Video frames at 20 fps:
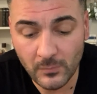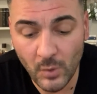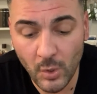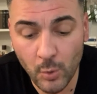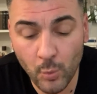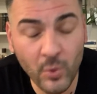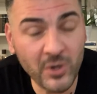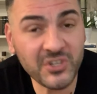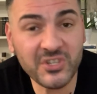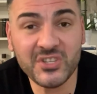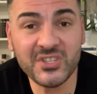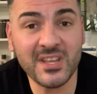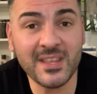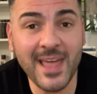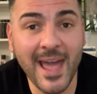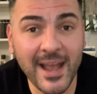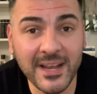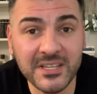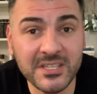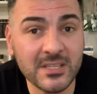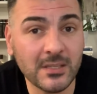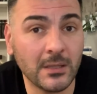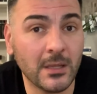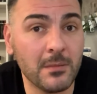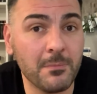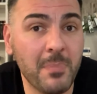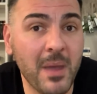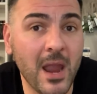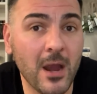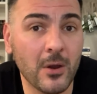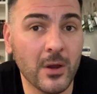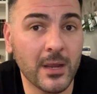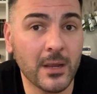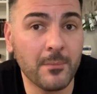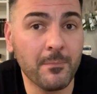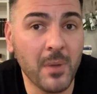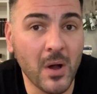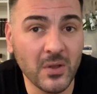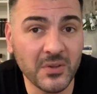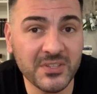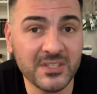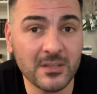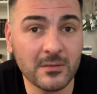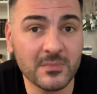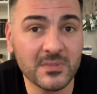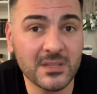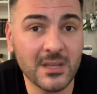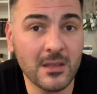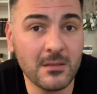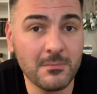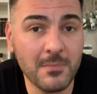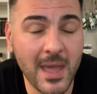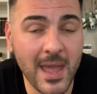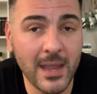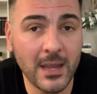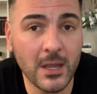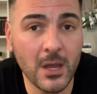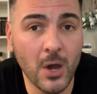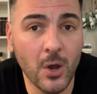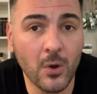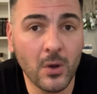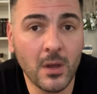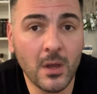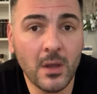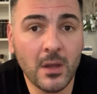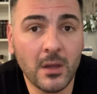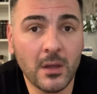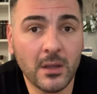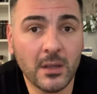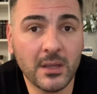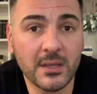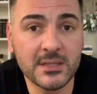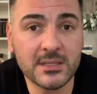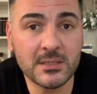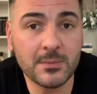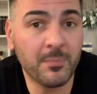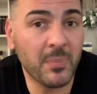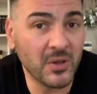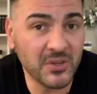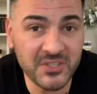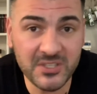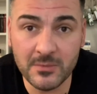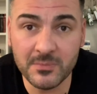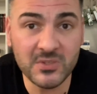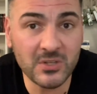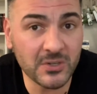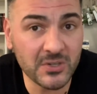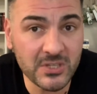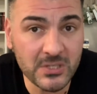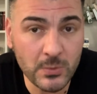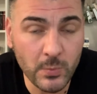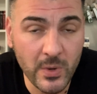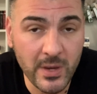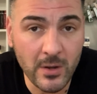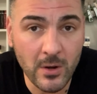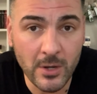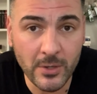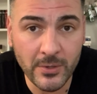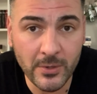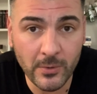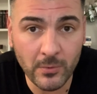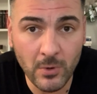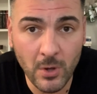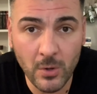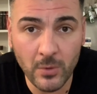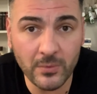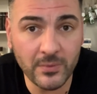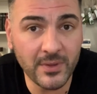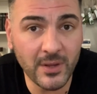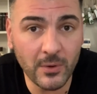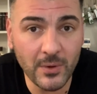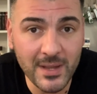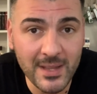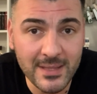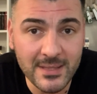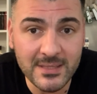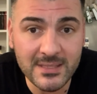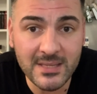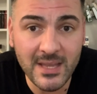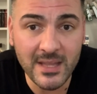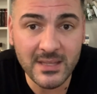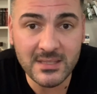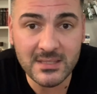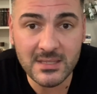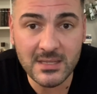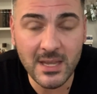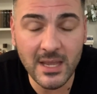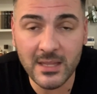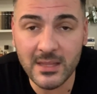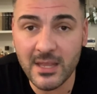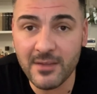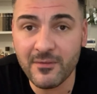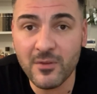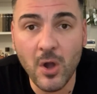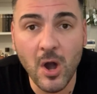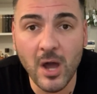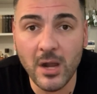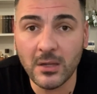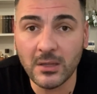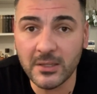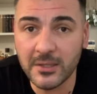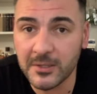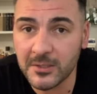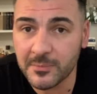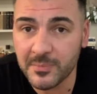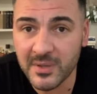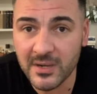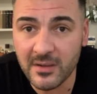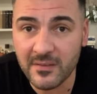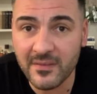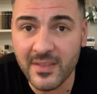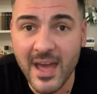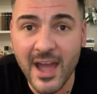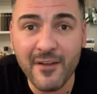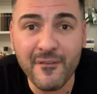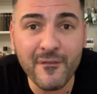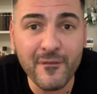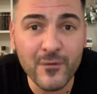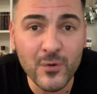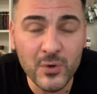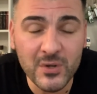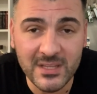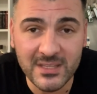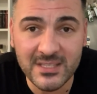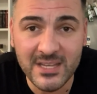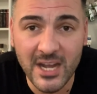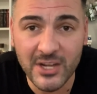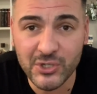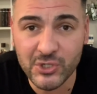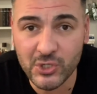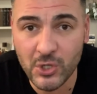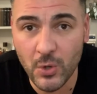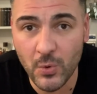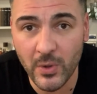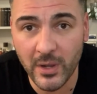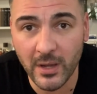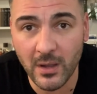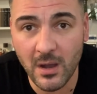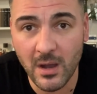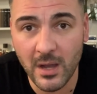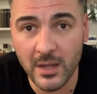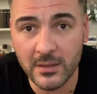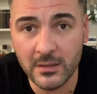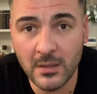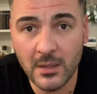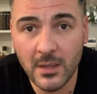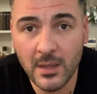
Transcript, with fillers: which is an excellent pairing, balsams and mango, because balsams are sweet on their own, they're incensey, and they've got a little bit of that fruity touch going on.